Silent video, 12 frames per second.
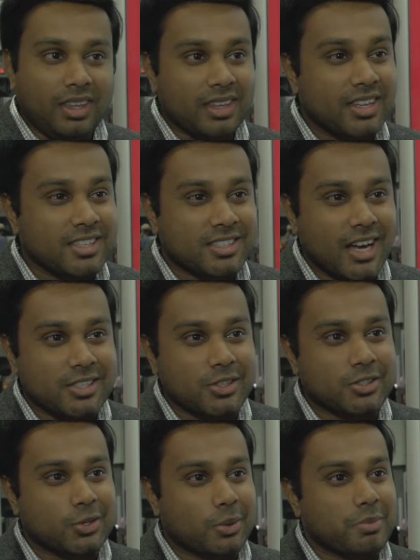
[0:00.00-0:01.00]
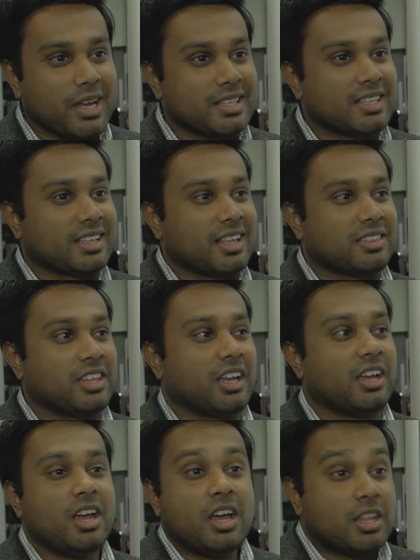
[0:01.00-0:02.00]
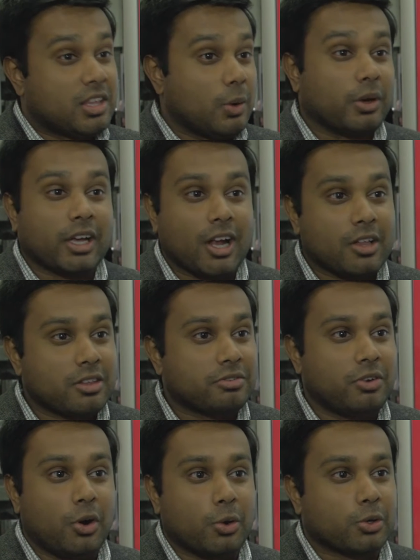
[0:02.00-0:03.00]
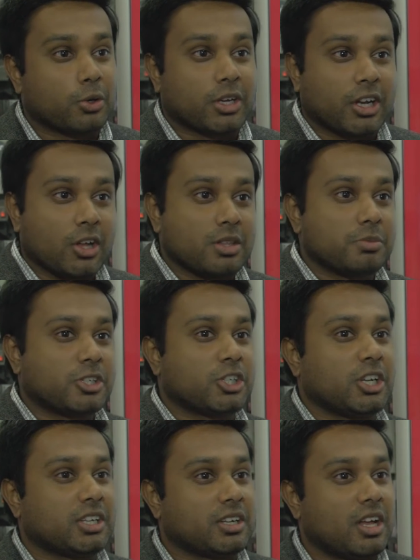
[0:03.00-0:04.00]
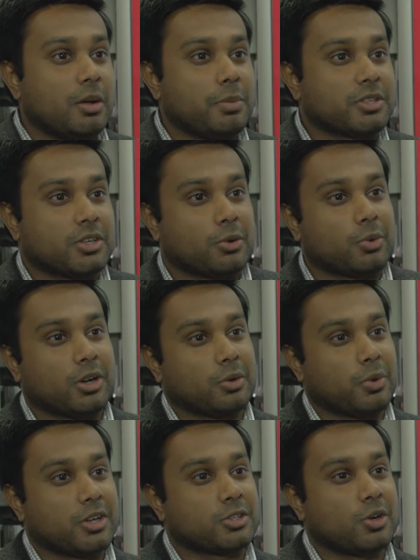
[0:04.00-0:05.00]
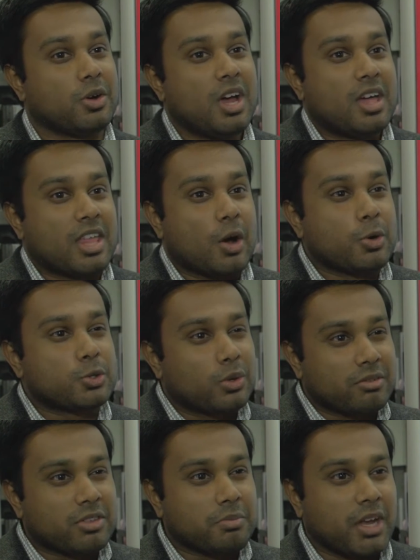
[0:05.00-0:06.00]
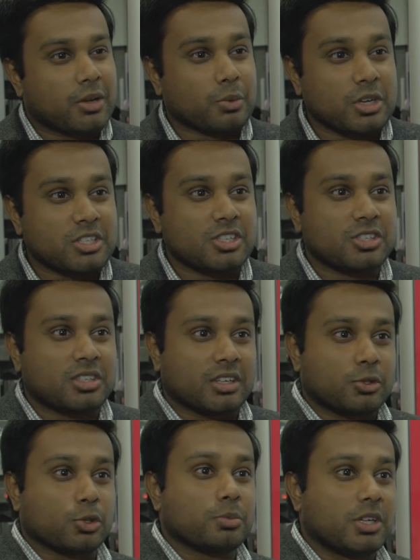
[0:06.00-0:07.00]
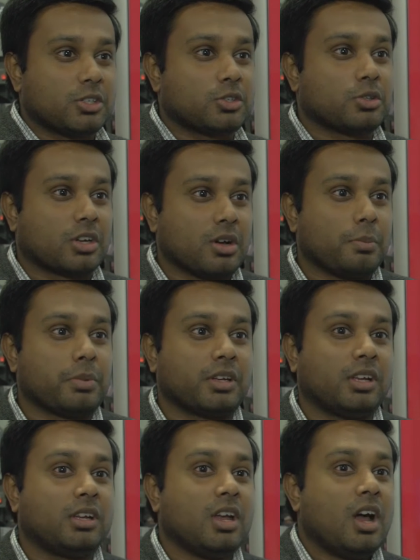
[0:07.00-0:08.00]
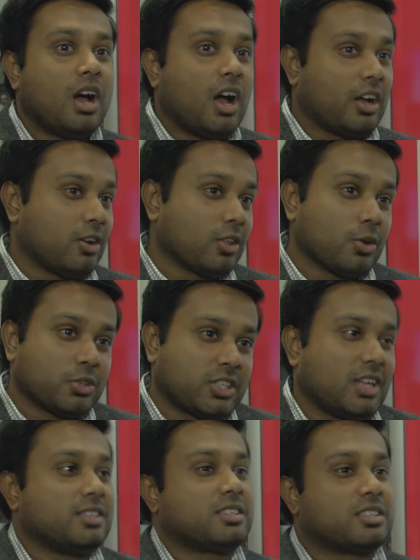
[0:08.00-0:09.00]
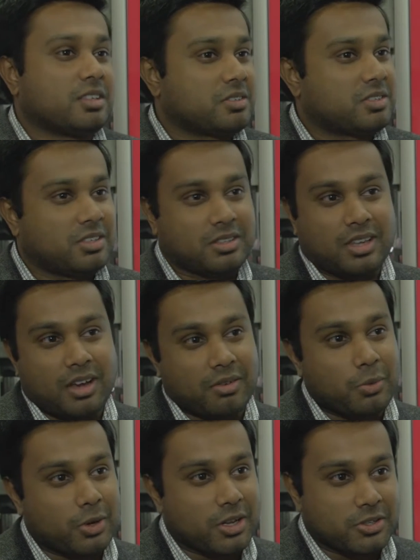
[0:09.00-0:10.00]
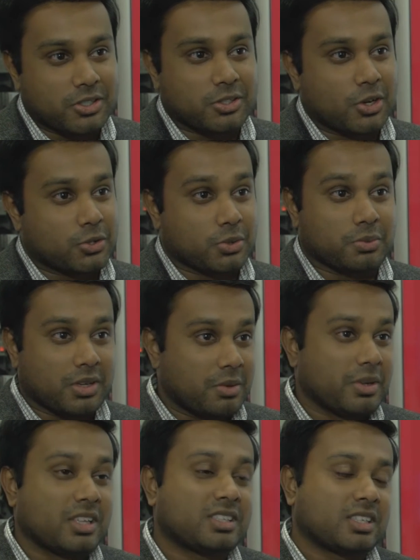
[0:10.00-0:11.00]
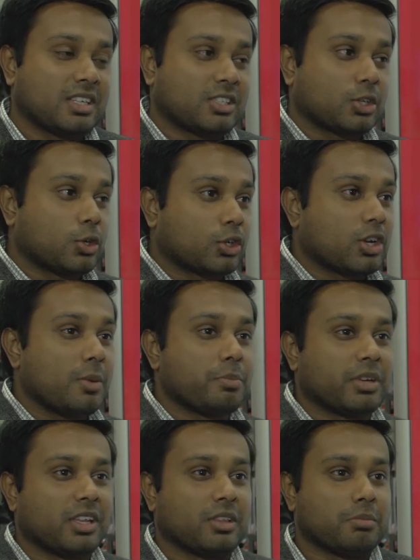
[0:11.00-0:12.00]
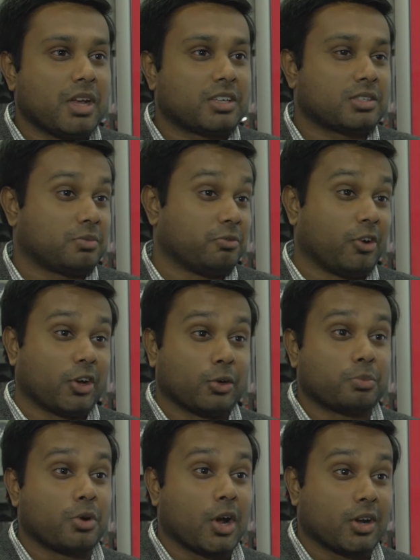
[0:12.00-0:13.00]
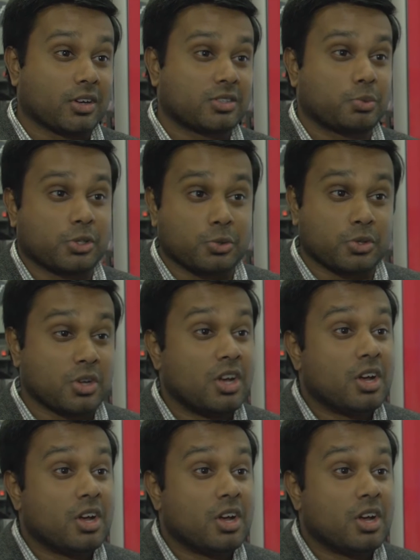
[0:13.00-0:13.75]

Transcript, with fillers: these guys are so amazing that they, they will get on the phone or get on the machine and help us out right away. So that was one of the main reasons that drew me to the company. Another sense that everyone else is also, I mean, it's, it's a good company. They make some very good products, which was,